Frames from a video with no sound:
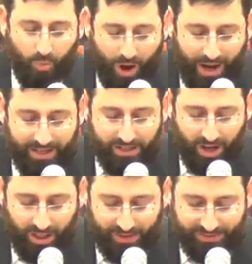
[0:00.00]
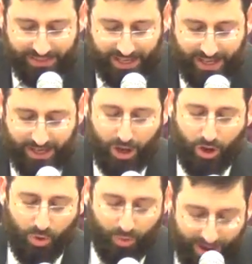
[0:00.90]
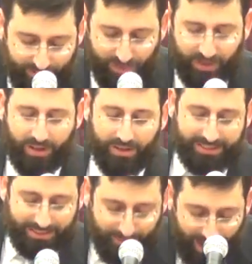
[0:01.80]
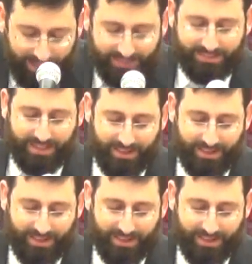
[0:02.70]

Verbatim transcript: Why did Kalev say, whoever smites